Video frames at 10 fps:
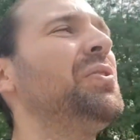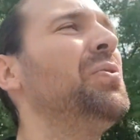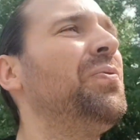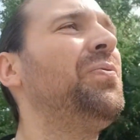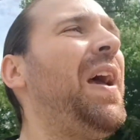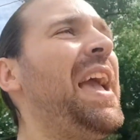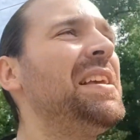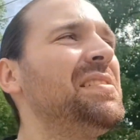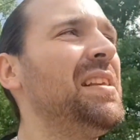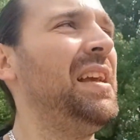to
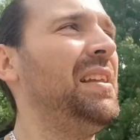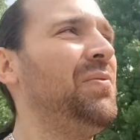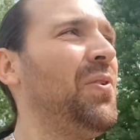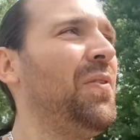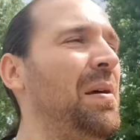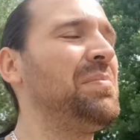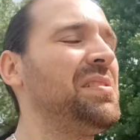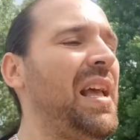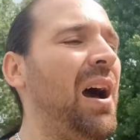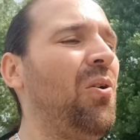face it for
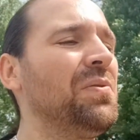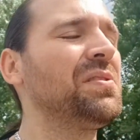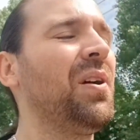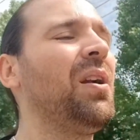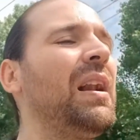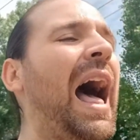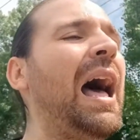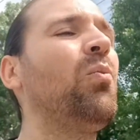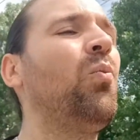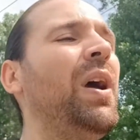themselves. They're
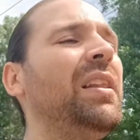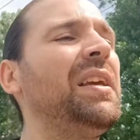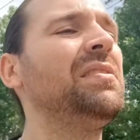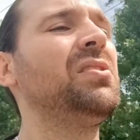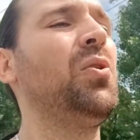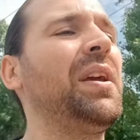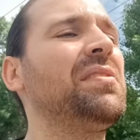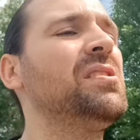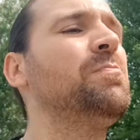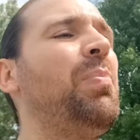not willing to
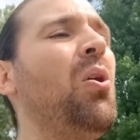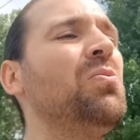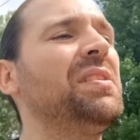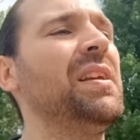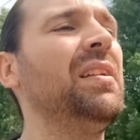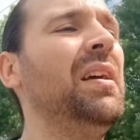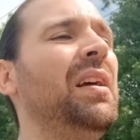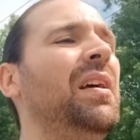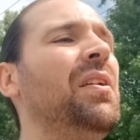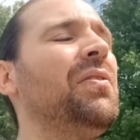expose it.
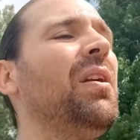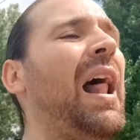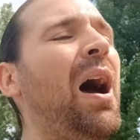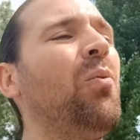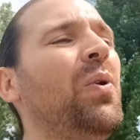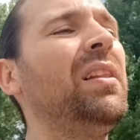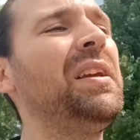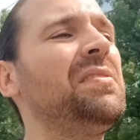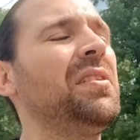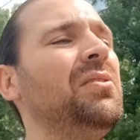They're not
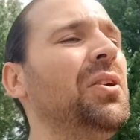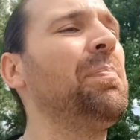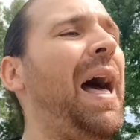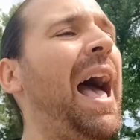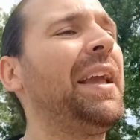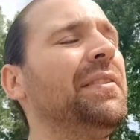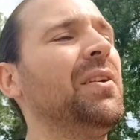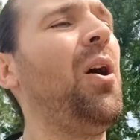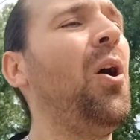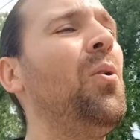willing to look back at
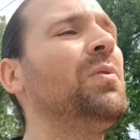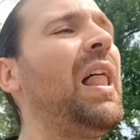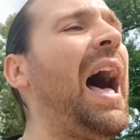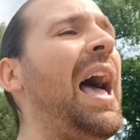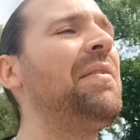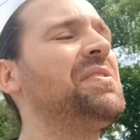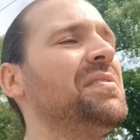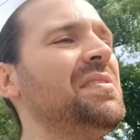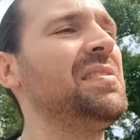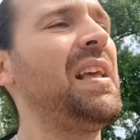their own lives
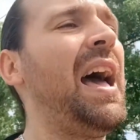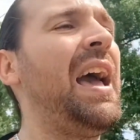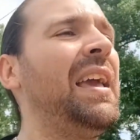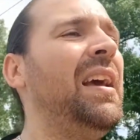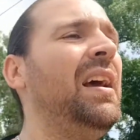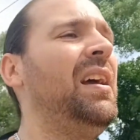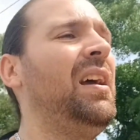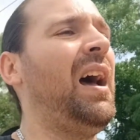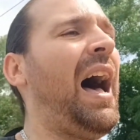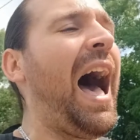and say,
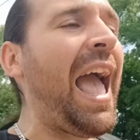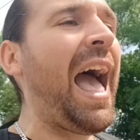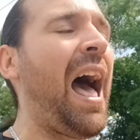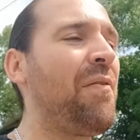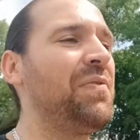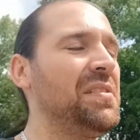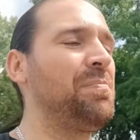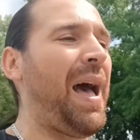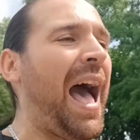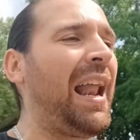I have this
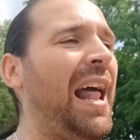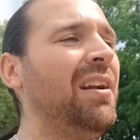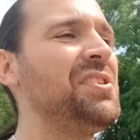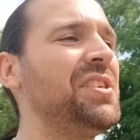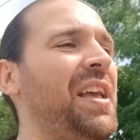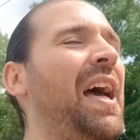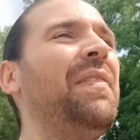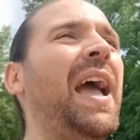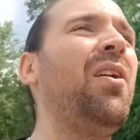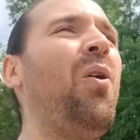bad energy. And
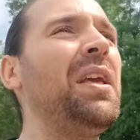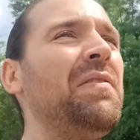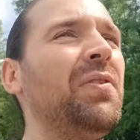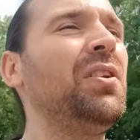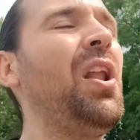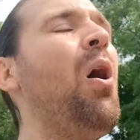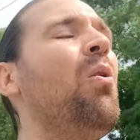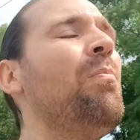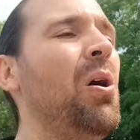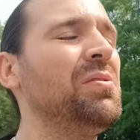they don't even
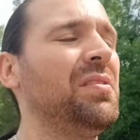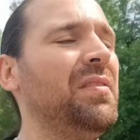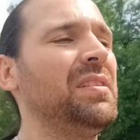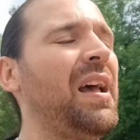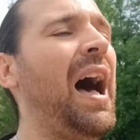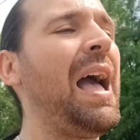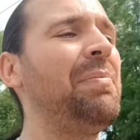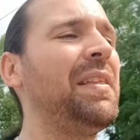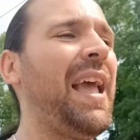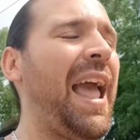know most of the
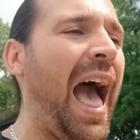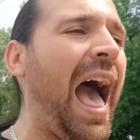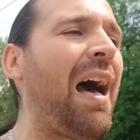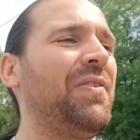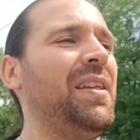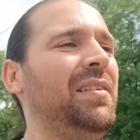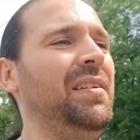time that they have it.